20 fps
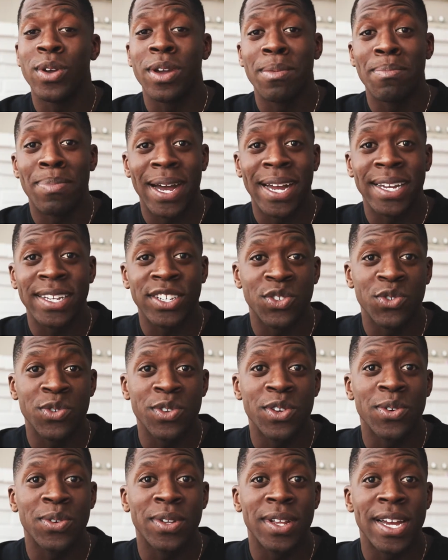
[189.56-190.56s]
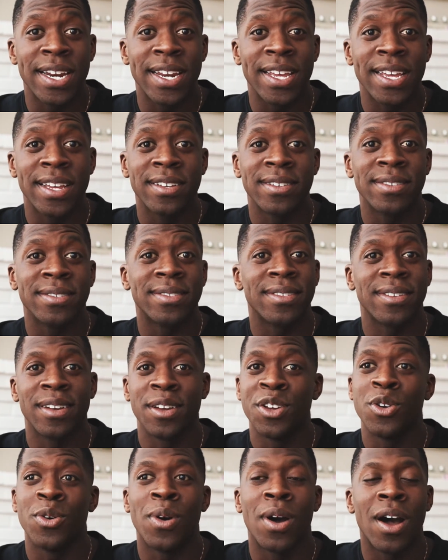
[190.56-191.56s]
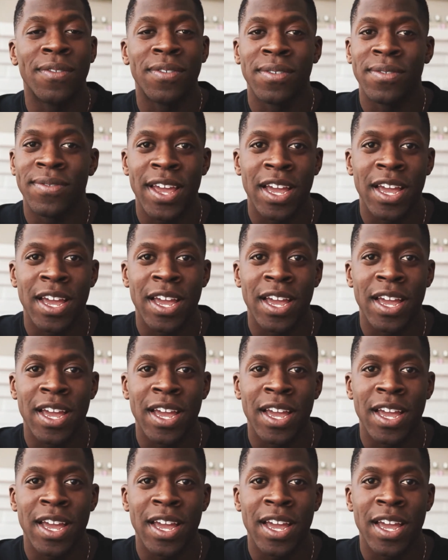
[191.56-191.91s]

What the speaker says: can buy studio lightings off of